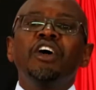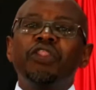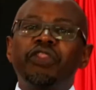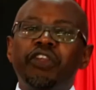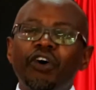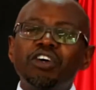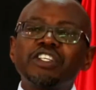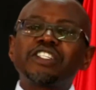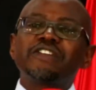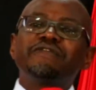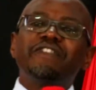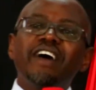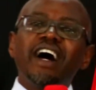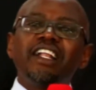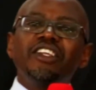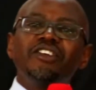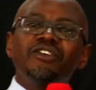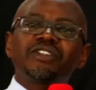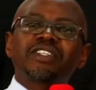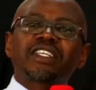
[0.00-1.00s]
Those
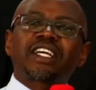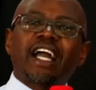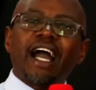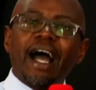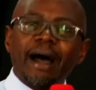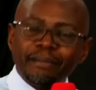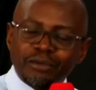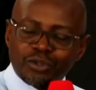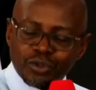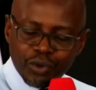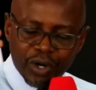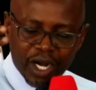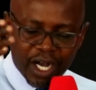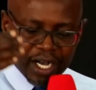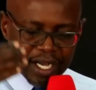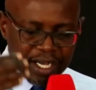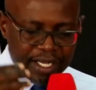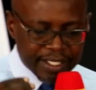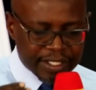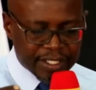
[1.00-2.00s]
values come to
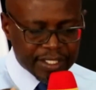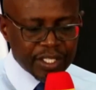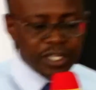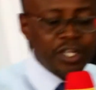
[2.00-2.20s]
us